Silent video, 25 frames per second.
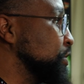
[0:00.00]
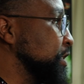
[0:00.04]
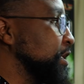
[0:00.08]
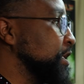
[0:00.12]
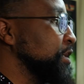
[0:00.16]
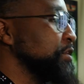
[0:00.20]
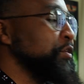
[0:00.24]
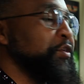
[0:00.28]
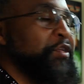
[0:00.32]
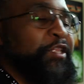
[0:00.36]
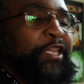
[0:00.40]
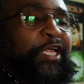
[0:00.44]

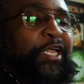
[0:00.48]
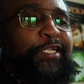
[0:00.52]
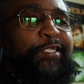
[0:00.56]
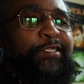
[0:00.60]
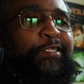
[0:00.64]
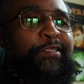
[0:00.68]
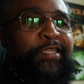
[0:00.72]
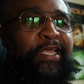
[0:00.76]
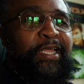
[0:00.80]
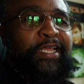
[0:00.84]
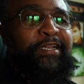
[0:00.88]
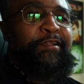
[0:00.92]
you
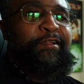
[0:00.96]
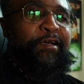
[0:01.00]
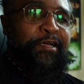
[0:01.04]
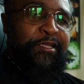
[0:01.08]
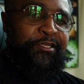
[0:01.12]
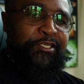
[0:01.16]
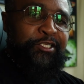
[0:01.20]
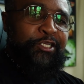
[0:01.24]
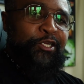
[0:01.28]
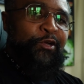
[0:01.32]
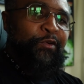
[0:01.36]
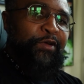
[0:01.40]

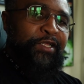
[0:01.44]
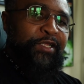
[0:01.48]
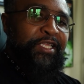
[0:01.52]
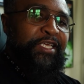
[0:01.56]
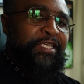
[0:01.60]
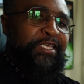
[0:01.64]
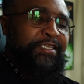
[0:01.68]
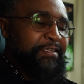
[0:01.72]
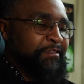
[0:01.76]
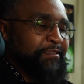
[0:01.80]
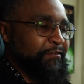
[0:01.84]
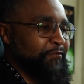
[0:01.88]
that two of
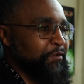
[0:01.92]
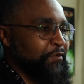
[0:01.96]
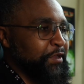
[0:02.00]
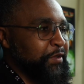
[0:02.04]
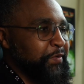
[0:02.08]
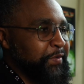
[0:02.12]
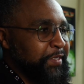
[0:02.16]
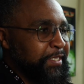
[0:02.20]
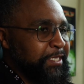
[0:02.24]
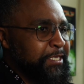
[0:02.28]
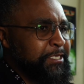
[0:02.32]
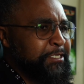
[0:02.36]
these, at the
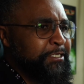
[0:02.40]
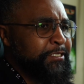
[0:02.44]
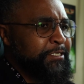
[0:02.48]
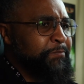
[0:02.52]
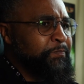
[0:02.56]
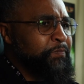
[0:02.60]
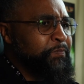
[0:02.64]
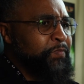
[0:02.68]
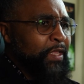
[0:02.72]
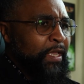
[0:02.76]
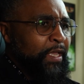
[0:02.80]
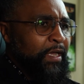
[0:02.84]
very least,
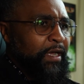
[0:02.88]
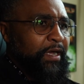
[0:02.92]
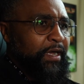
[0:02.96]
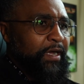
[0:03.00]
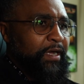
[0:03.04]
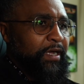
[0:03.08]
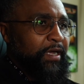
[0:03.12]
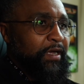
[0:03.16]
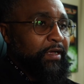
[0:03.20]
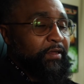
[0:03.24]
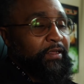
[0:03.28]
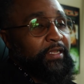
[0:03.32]

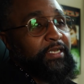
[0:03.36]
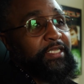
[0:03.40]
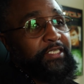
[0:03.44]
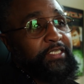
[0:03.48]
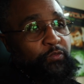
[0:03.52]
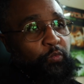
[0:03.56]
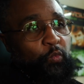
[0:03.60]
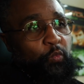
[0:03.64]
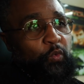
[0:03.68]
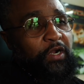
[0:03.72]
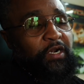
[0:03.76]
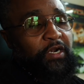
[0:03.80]
at
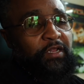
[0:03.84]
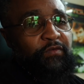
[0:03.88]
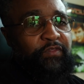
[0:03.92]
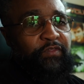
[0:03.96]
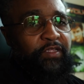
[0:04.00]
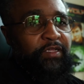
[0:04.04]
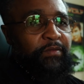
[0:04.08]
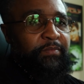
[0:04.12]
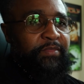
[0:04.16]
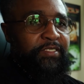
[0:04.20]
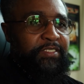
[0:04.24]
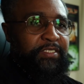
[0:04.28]
least one of
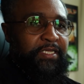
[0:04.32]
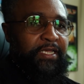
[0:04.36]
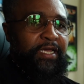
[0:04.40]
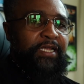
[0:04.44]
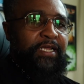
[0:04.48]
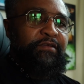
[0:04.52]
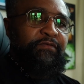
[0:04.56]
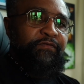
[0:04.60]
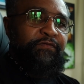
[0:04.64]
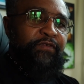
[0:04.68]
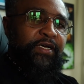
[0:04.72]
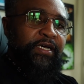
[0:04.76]
them is
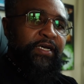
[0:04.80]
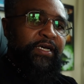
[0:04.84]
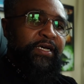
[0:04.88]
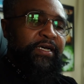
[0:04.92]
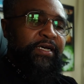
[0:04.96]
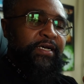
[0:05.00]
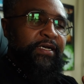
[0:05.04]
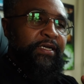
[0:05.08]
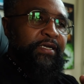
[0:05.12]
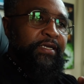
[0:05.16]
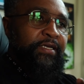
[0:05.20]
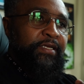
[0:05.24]
kind of
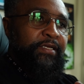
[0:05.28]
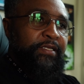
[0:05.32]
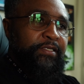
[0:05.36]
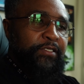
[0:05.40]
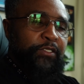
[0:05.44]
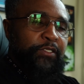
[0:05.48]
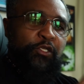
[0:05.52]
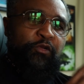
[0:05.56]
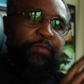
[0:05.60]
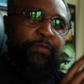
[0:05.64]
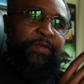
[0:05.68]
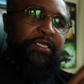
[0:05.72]
it's
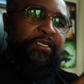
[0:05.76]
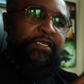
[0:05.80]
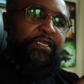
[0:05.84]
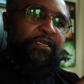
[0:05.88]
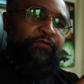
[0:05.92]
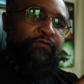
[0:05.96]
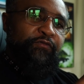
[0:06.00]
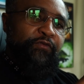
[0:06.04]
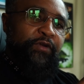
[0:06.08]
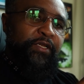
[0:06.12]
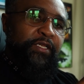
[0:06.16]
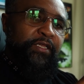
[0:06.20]
a little bit
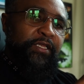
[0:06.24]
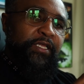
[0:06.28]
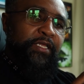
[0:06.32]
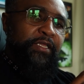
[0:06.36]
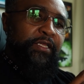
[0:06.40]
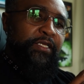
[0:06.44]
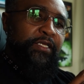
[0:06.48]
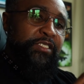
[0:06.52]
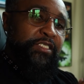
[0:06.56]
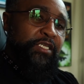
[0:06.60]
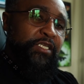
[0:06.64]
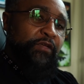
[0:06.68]
different than
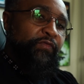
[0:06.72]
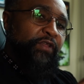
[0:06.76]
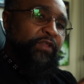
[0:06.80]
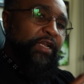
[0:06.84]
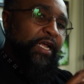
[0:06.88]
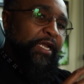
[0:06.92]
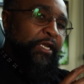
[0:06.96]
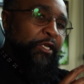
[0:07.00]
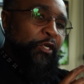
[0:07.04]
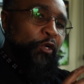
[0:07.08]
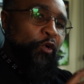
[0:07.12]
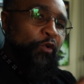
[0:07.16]
the stuff that
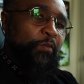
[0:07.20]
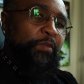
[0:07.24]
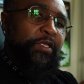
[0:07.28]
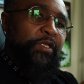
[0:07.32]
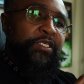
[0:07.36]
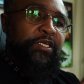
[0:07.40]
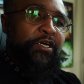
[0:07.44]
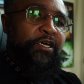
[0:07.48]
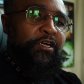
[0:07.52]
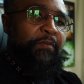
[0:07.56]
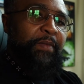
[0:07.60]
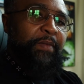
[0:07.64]
I normally
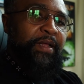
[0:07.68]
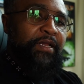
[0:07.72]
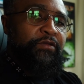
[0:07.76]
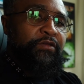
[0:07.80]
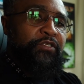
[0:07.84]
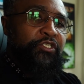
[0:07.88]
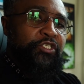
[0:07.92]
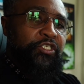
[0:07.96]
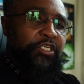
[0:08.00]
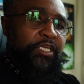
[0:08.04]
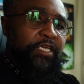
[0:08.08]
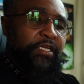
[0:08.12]
talk about on
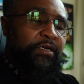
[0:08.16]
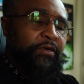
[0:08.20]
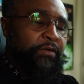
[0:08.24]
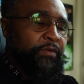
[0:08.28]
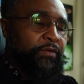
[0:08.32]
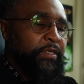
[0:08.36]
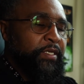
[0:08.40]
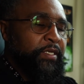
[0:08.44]
this channel.